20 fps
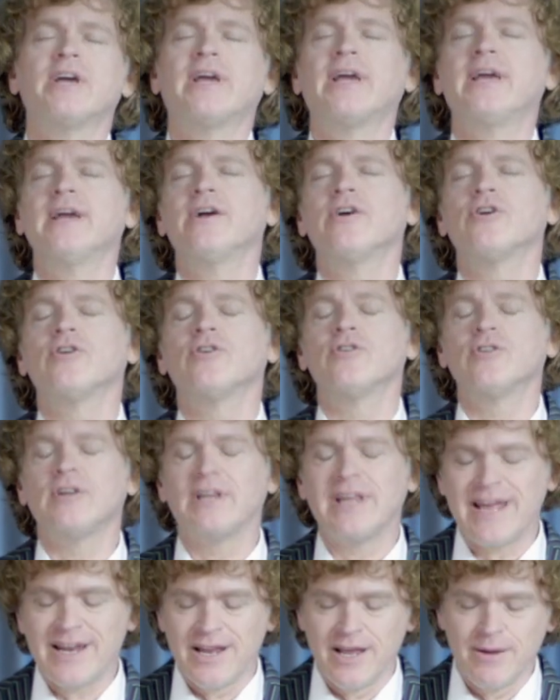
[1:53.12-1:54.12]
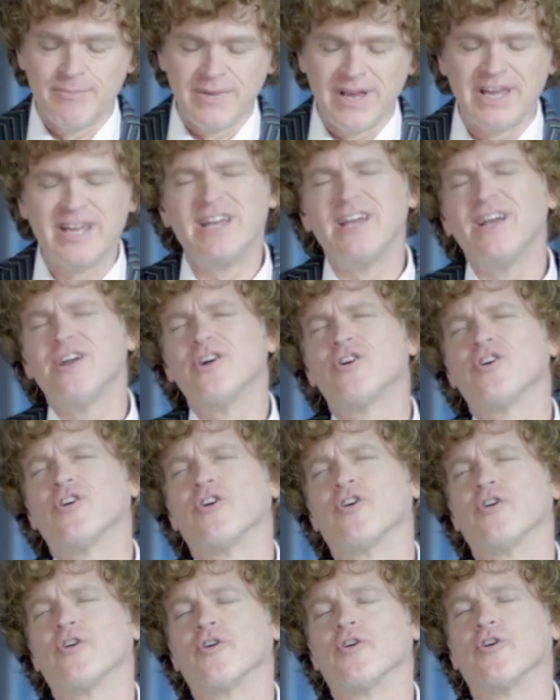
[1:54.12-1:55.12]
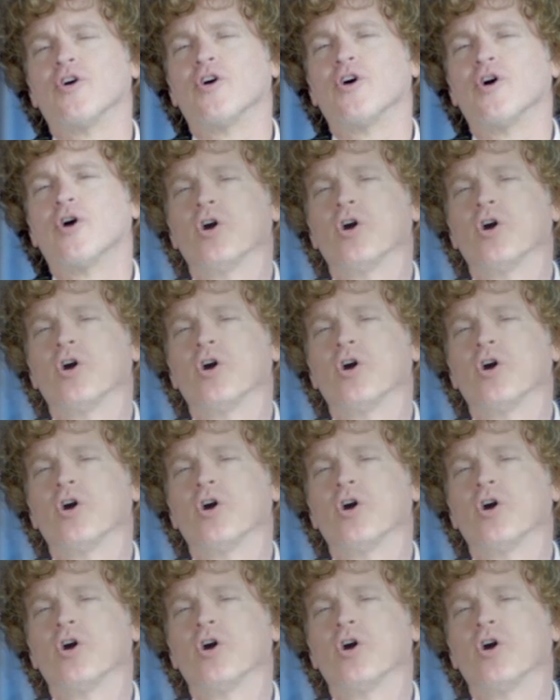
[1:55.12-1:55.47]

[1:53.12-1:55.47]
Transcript: to hear let him hear